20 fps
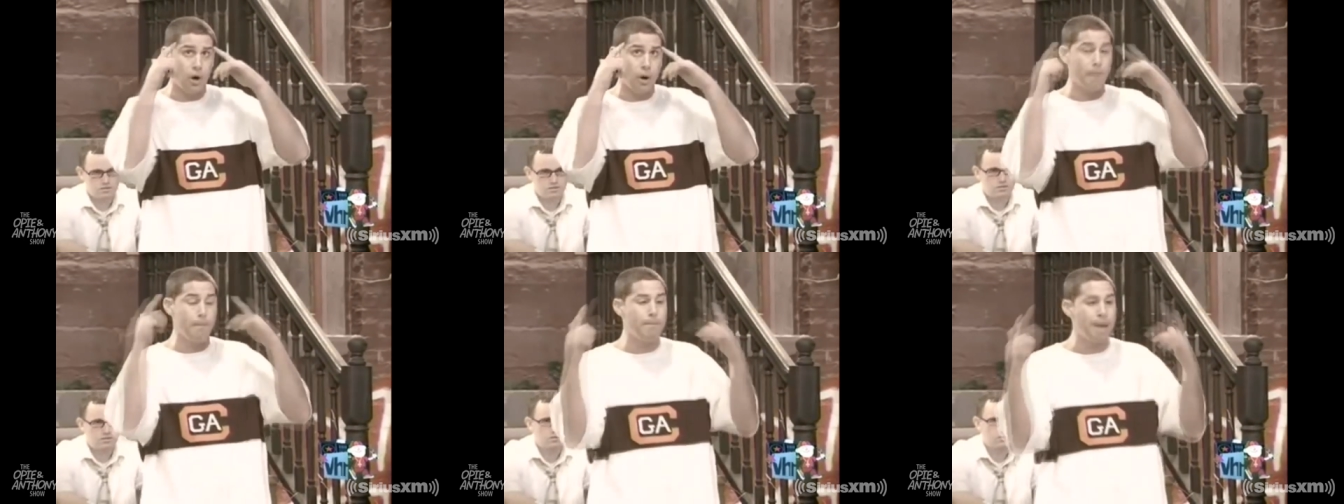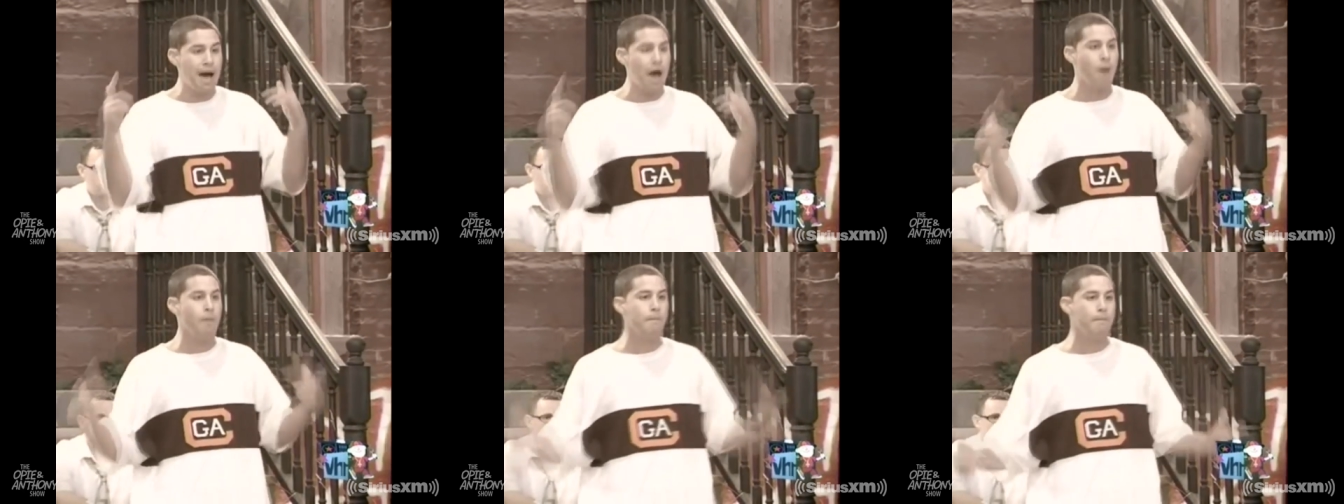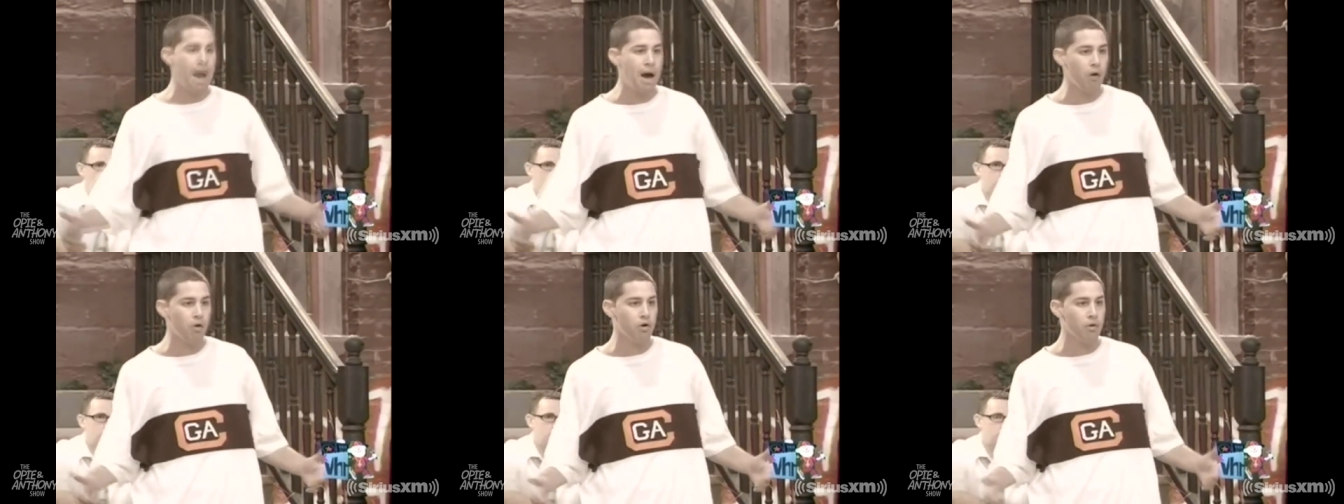I thought
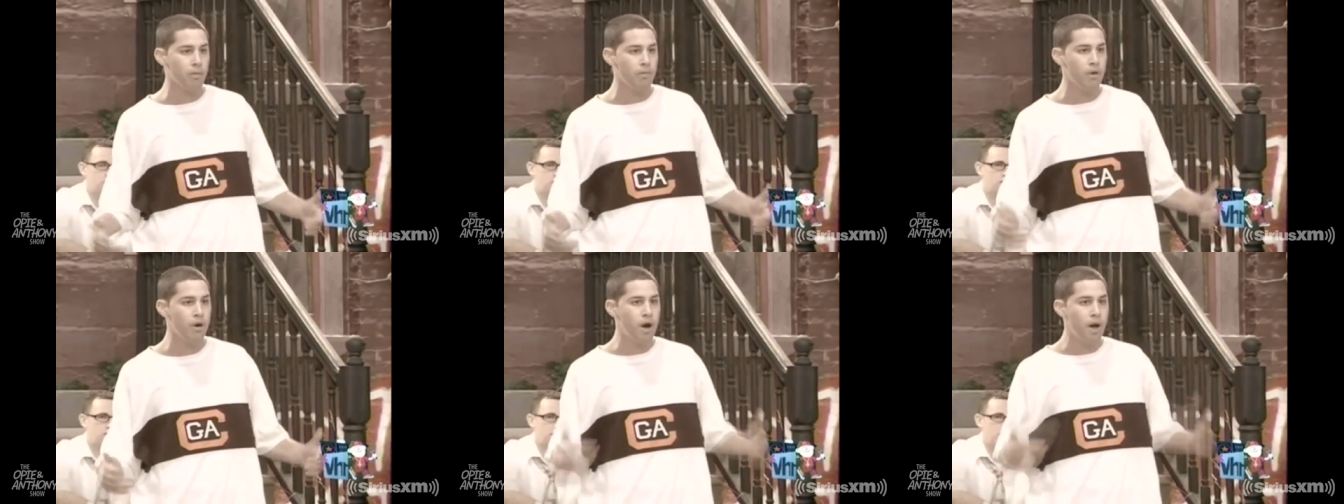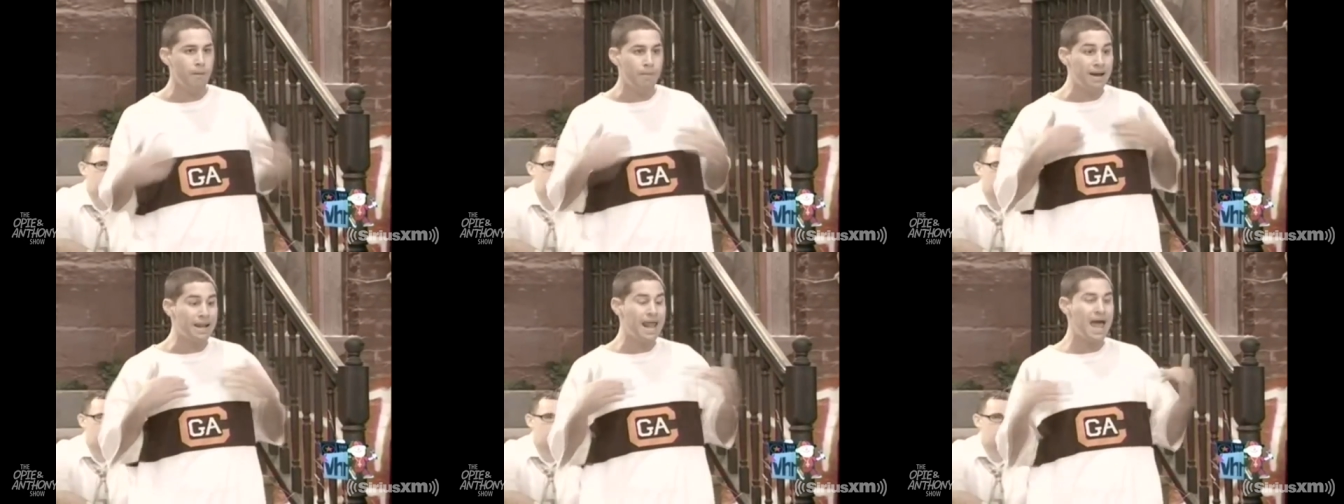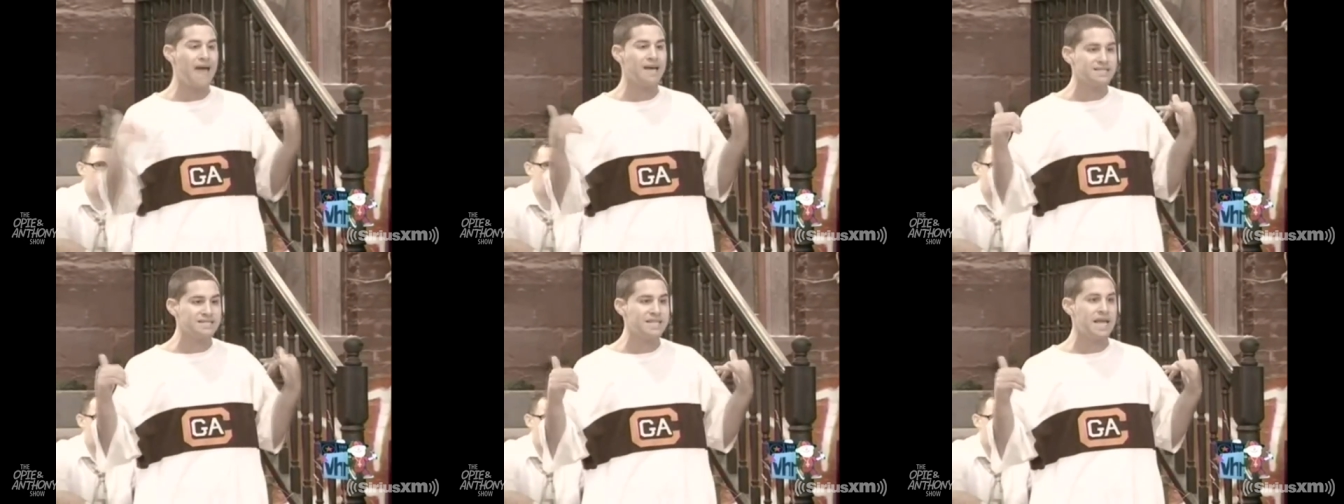about Malcolm.
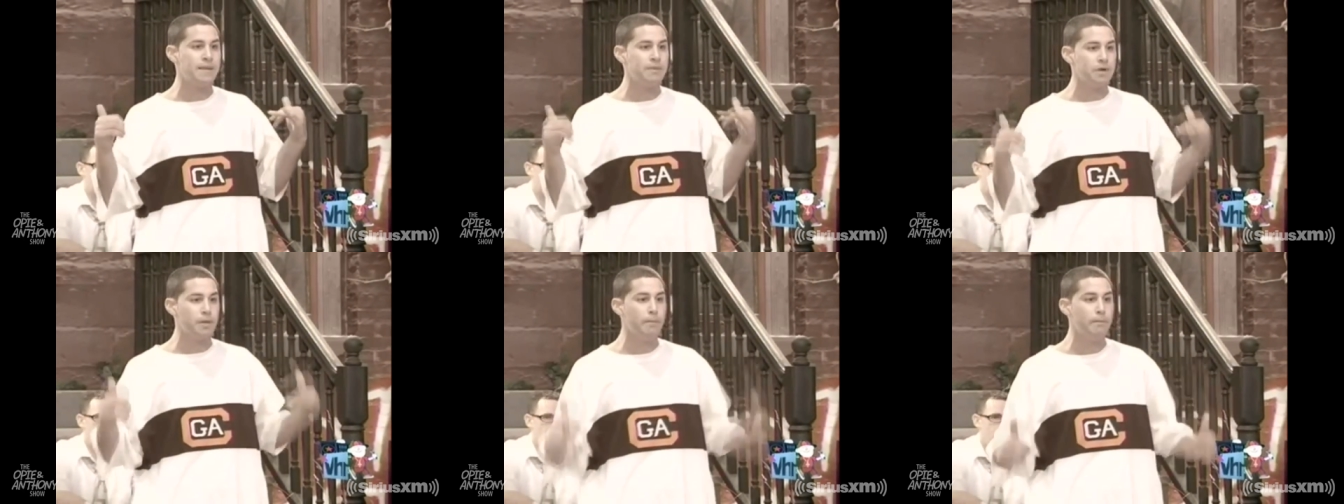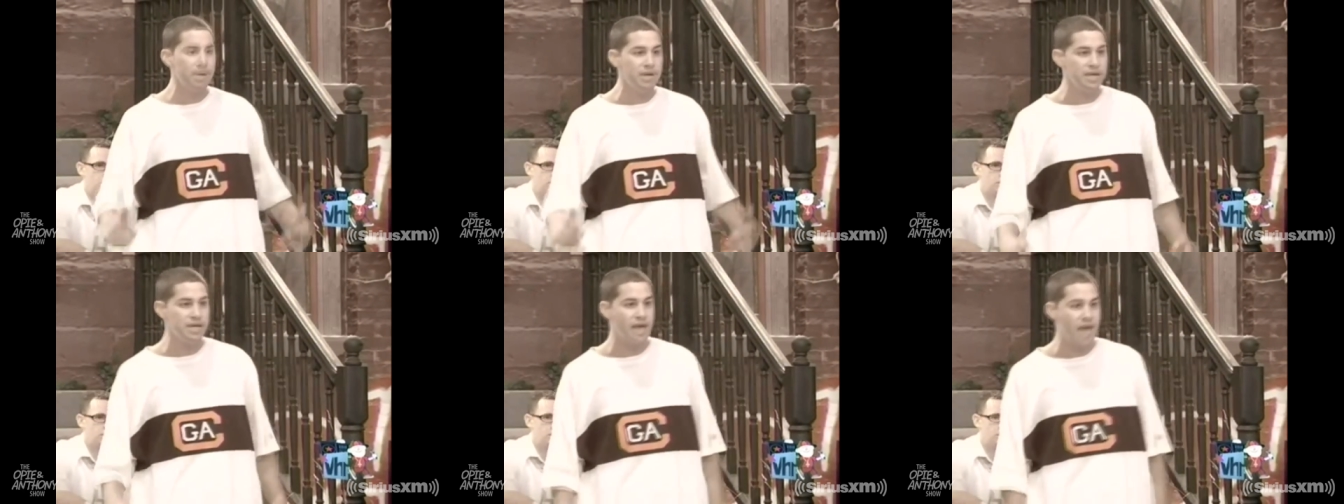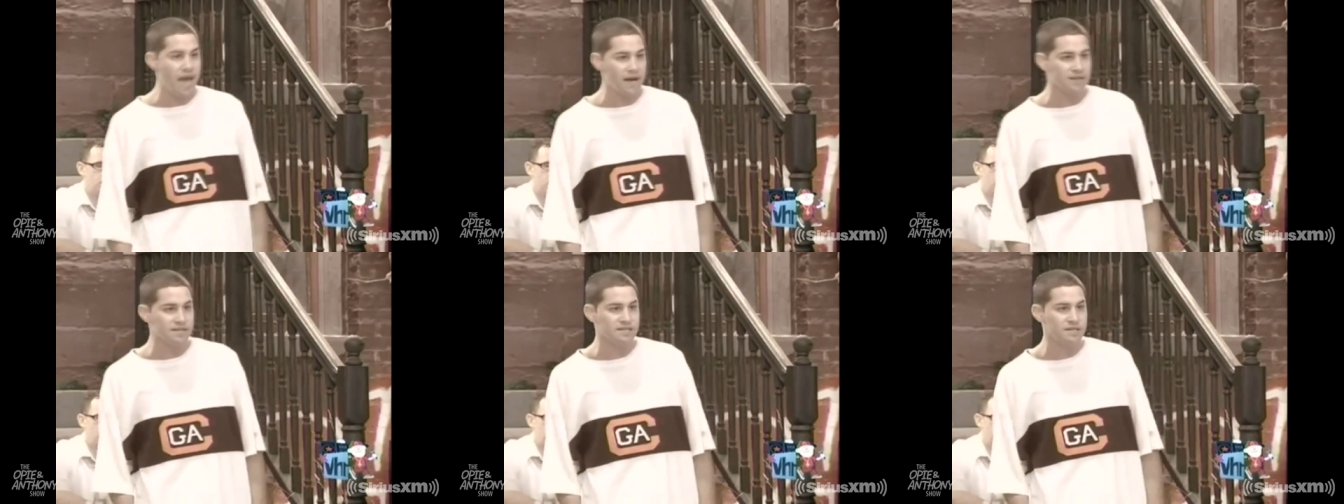My last name could be